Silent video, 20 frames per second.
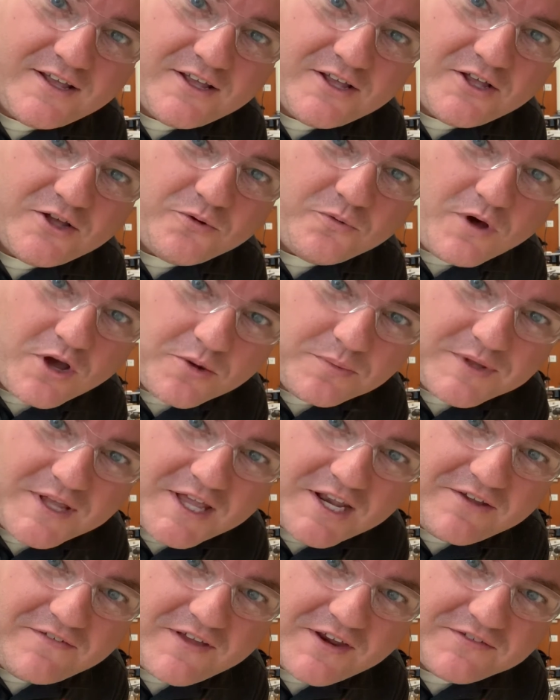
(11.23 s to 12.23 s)
Welcome to
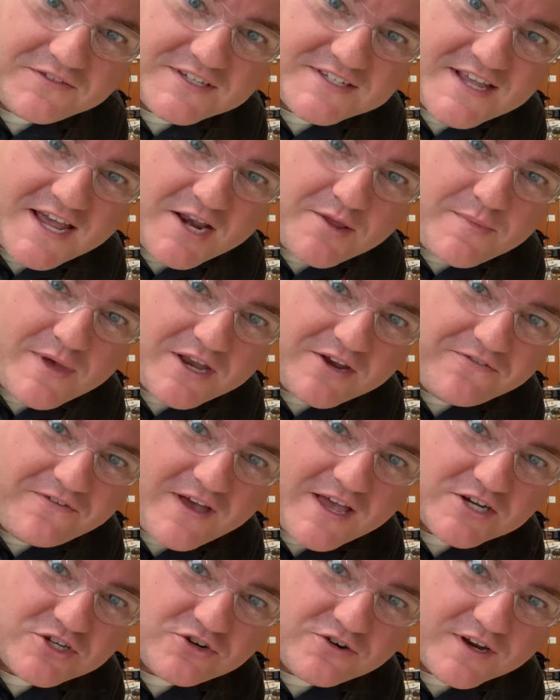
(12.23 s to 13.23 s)
Innovative Design and
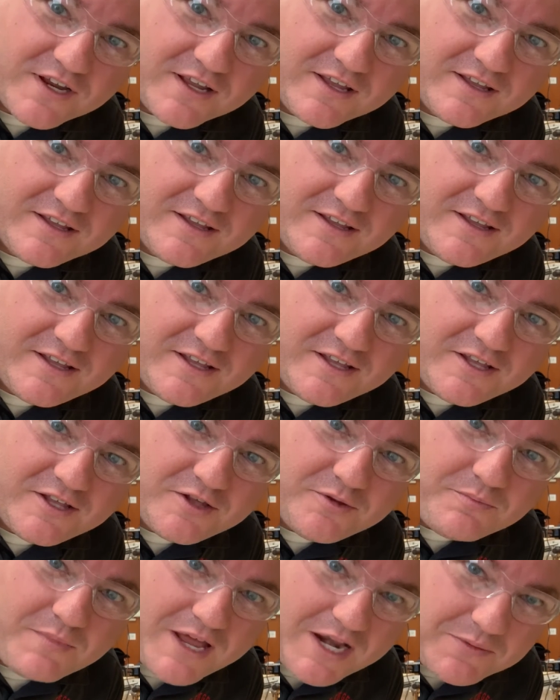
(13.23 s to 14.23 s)
Manufacturing.
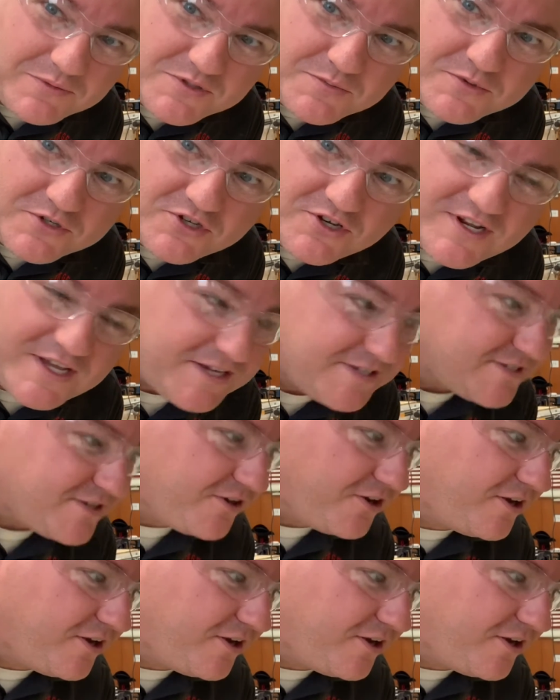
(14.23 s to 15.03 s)
My name is Mr. Deisler.